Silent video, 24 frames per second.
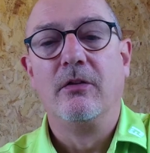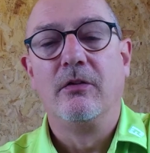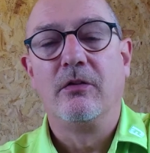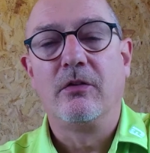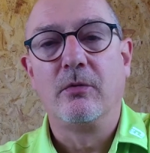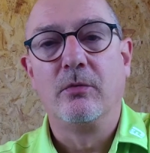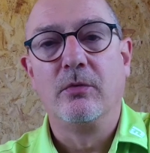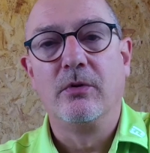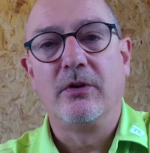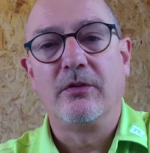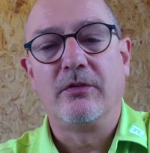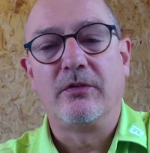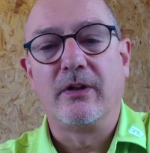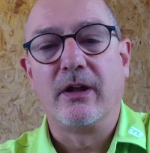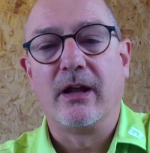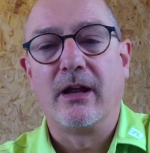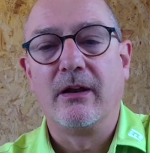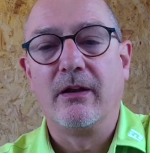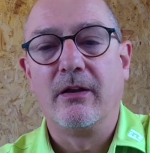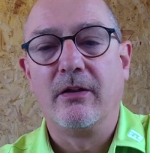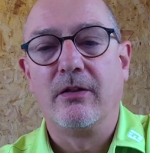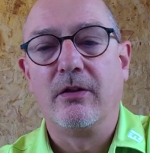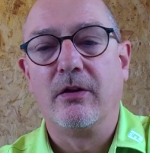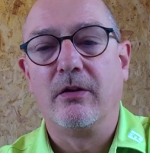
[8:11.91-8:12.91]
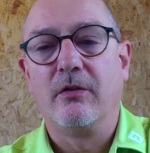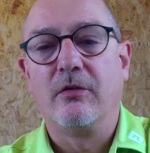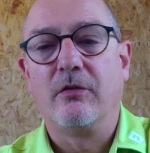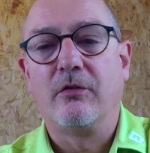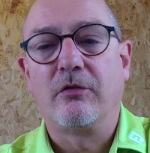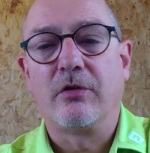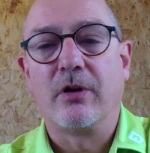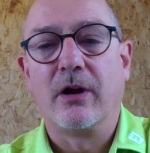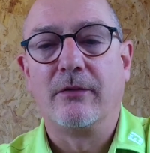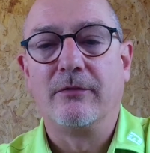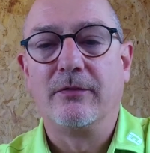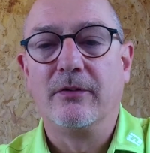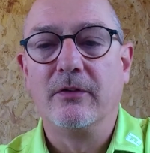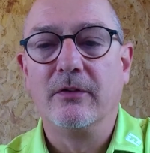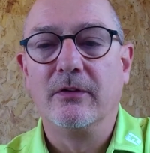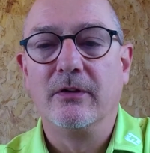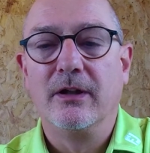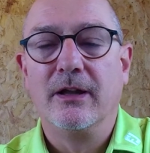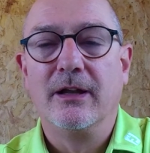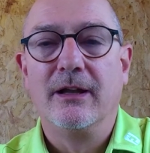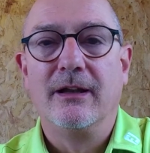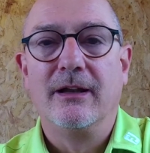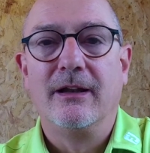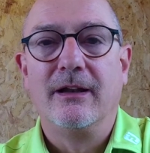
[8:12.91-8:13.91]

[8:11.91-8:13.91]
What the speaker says: to understand that travel